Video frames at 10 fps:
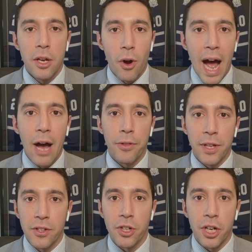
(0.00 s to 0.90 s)
how
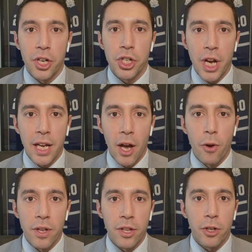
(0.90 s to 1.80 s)
things are going to shake
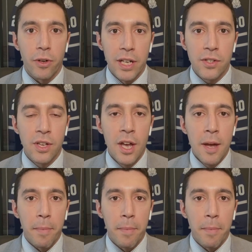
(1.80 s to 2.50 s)
out in the crease.